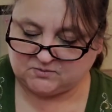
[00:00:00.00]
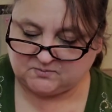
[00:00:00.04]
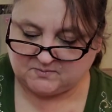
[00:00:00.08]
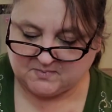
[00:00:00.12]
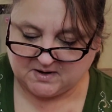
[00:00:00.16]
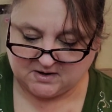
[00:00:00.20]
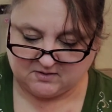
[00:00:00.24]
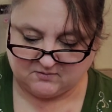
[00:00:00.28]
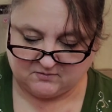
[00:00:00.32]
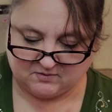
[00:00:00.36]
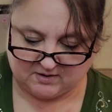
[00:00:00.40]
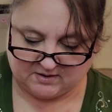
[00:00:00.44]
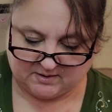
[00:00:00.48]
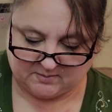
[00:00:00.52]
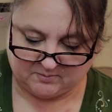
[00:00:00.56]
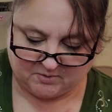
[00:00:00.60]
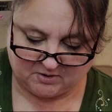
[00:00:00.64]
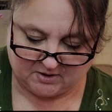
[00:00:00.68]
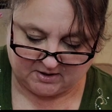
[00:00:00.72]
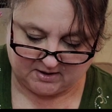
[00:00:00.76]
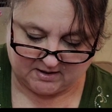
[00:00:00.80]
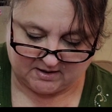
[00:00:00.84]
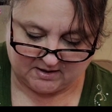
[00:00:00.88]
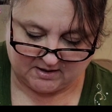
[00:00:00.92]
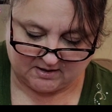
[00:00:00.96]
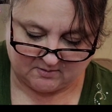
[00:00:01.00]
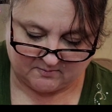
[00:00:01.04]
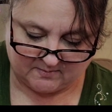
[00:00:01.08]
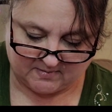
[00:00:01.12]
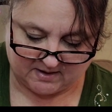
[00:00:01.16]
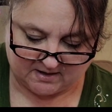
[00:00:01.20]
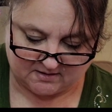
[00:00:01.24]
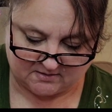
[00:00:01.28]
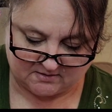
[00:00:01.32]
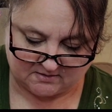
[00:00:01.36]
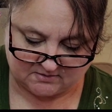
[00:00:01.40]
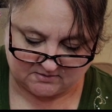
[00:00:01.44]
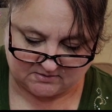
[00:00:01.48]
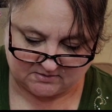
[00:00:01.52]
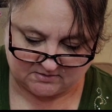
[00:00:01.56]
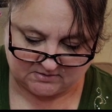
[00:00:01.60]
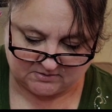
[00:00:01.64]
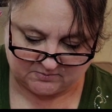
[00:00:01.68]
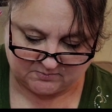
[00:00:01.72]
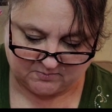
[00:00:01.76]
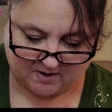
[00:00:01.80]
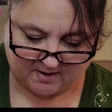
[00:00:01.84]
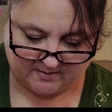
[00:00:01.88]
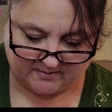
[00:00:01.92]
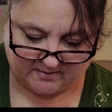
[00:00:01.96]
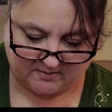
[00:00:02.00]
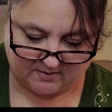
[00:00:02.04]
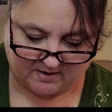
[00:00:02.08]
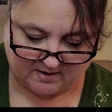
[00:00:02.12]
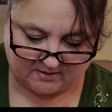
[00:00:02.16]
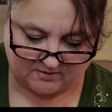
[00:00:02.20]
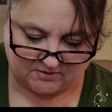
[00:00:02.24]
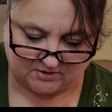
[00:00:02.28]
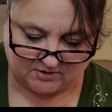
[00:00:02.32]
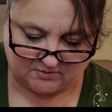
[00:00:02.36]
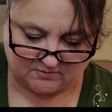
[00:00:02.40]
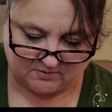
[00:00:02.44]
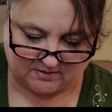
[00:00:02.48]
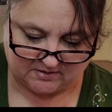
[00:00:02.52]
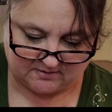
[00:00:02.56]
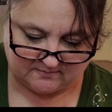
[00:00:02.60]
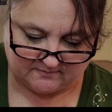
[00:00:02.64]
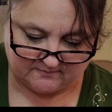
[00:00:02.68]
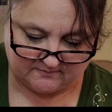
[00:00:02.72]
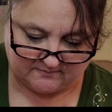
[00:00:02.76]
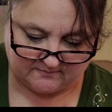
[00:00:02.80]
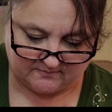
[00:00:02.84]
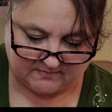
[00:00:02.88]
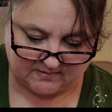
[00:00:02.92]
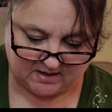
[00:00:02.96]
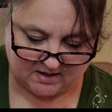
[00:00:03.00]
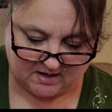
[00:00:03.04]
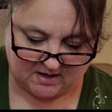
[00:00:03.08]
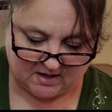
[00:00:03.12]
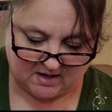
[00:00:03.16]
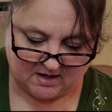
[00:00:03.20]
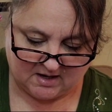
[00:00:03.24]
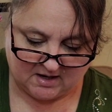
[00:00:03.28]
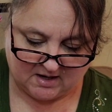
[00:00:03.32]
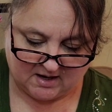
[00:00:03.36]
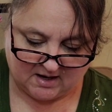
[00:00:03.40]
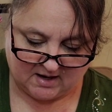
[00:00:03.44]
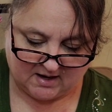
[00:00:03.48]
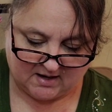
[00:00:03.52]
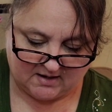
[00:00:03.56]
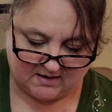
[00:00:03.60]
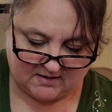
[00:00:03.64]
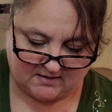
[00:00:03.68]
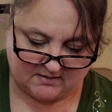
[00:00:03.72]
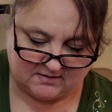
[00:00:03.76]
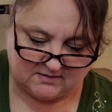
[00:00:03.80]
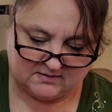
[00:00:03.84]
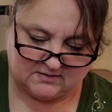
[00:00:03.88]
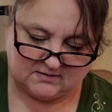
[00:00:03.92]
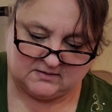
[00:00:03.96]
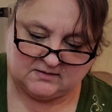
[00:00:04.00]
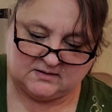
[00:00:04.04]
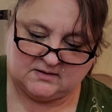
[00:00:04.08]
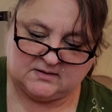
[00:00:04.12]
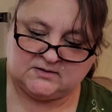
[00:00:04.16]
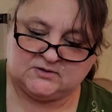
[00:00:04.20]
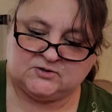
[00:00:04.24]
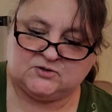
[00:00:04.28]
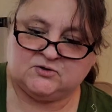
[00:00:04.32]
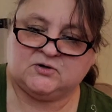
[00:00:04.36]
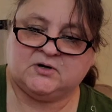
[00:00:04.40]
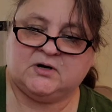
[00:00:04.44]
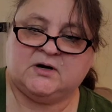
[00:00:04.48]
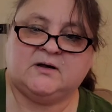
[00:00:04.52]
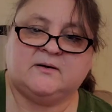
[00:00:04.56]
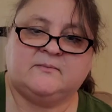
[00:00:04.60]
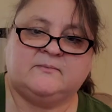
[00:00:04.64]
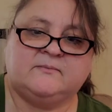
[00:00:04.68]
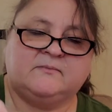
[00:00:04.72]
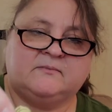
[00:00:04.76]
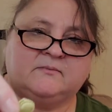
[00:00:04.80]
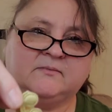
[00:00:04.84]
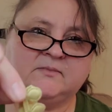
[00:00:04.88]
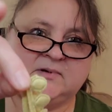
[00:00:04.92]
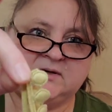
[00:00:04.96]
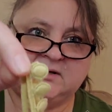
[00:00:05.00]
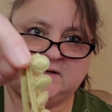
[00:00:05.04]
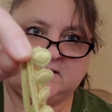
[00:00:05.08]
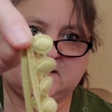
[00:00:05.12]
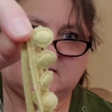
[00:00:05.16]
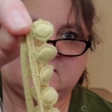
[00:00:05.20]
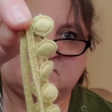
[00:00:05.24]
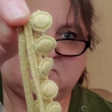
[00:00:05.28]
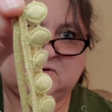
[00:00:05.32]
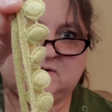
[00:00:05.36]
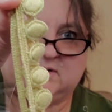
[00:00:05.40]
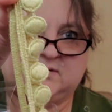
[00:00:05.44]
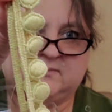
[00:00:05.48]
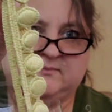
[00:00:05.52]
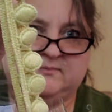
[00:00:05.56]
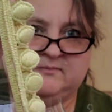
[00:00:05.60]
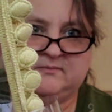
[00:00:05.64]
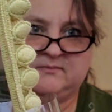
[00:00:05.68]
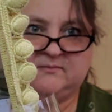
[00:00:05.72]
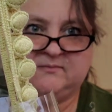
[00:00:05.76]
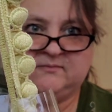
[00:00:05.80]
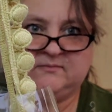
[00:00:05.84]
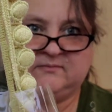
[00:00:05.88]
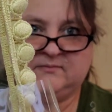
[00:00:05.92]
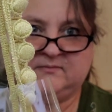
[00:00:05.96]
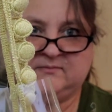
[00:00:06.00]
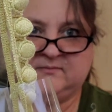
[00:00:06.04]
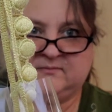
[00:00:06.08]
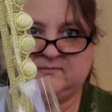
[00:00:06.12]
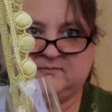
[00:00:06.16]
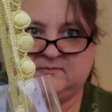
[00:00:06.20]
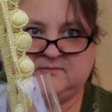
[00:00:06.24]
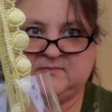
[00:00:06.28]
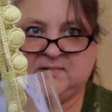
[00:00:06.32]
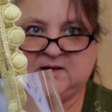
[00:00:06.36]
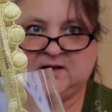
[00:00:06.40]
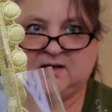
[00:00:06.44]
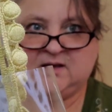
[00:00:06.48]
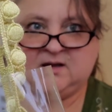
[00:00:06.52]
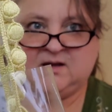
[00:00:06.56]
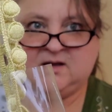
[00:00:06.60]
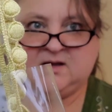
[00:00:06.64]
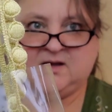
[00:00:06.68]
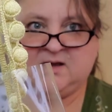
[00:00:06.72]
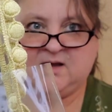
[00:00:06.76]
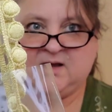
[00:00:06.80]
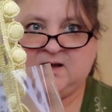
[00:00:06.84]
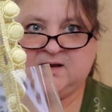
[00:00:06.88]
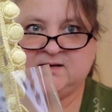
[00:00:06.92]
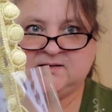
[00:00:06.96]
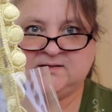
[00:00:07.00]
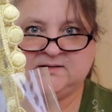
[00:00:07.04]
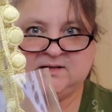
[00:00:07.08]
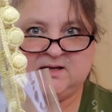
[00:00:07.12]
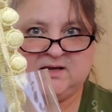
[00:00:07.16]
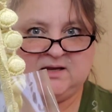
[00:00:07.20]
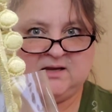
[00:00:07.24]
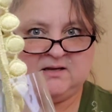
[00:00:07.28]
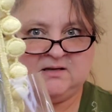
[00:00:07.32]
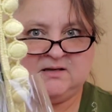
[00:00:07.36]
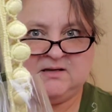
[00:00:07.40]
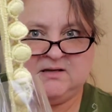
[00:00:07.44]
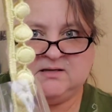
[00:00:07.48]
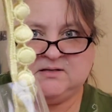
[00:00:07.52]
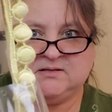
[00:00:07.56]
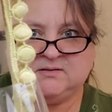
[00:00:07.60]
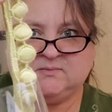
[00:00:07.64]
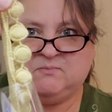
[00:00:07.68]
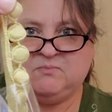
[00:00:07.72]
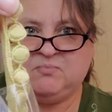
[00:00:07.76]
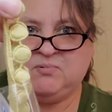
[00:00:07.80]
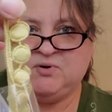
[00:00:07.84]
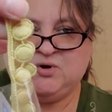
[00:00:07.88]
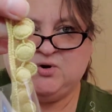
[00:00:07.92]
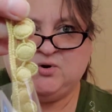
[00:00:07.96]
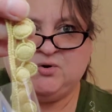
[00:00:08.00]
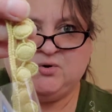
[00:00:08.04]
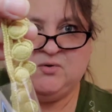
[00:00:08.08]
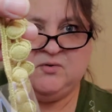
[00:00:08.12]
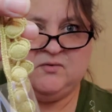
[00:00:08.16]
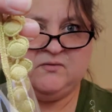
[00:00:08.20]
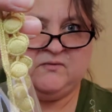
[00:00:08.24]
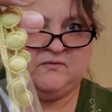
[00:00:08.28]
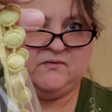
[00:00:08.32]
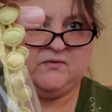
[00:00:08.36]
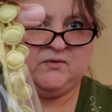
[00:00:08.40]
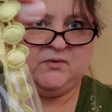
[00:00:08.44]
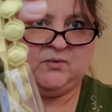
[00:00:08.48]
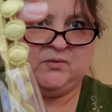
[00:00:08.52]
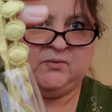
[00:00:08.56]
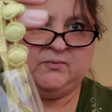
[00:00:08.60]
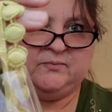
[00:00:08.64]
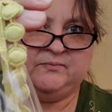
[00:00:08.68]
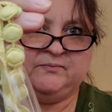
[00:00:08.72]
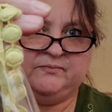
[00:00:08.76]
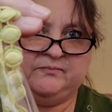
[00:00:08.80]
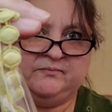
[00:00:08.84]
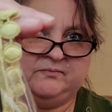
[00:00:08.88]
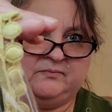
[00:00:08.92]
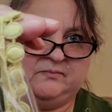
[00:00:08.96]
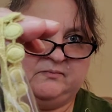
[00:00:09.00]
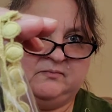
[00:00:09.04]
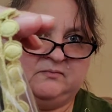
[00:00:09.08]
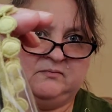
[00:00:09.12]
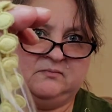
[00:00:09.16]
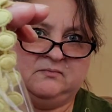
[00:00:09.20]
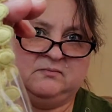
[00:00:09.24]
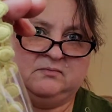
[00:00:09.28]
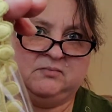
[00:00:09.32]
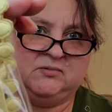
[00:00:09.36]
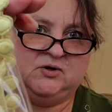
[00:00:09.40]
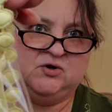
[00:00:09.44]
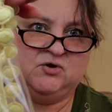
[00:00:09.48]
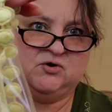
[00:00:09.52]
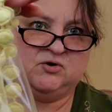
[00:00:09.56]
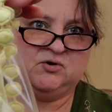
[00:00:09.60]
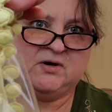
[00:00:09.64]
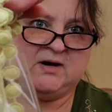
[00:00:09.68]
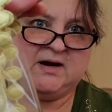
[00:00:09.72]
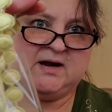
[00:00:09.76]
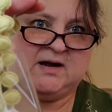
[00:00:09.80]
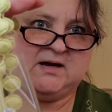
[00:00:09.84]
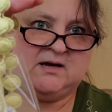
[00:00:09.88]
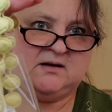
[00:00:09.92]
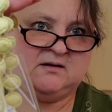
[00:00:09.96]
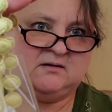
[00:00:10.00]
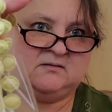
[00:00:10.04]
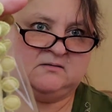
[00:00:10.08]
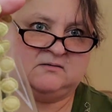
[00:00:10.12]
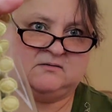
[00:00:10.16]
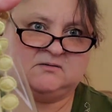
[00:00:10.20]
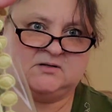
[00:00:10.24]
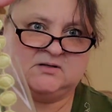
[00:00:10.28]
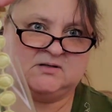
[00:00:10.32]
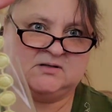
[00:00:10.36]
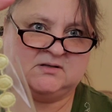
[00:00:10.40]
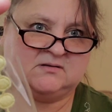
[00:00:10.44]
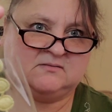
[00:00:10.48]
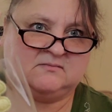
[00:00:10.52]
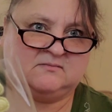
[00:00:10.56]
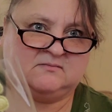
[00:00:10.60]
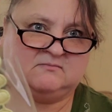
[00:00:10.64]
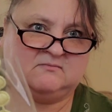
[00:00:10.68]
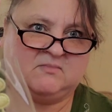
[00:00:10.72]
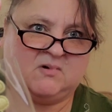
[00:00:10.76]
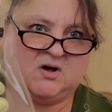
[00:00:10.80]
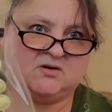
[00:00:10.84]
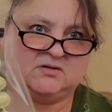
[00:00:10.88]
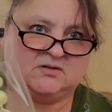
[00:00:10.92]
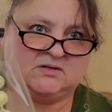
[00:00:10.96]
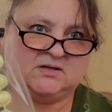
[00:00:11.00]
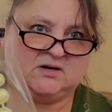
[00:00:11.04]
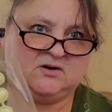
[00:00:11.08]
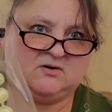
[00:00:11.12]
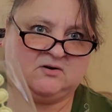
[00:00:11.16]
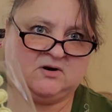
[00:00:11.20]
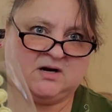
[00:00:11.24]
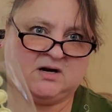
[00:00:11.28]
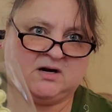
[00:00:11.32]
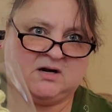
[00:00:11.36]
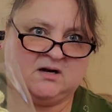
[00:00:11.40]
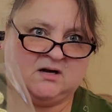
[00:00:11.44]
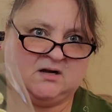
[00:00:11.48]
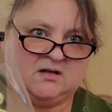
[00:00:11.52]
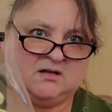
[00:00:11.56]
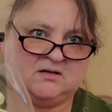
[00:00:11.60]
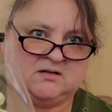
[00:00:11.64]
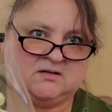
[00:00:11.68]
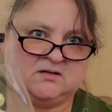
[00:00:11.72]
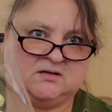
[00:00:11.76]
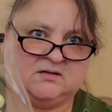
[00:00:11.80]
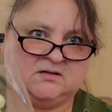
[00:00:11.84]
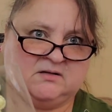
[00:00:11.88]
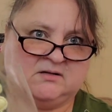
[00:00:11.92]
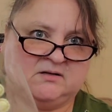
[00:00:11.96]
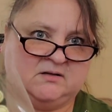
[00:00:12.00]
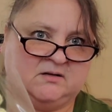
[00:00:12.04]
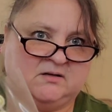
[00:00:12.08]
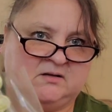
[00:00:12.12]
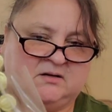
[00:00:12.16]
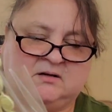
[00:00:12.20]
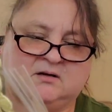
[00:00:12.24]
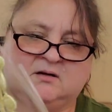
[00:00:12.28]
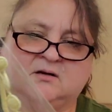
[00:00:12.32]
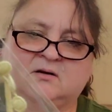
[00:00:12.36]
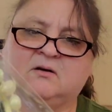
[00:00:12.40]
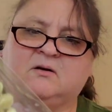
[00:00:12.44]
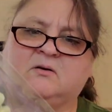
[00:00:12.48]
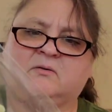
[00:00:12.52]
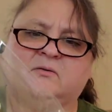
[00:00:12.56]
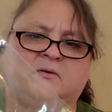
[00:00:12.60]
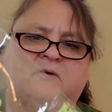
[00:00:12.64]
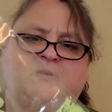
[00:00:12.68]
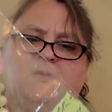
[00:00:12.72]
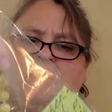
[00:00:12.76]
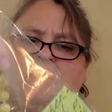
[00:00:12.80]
would make really pretty needle minders. That's probably what I'll do with them. And this trim, look at that trim. It's in this beautiful green, just mossy green color. Oh,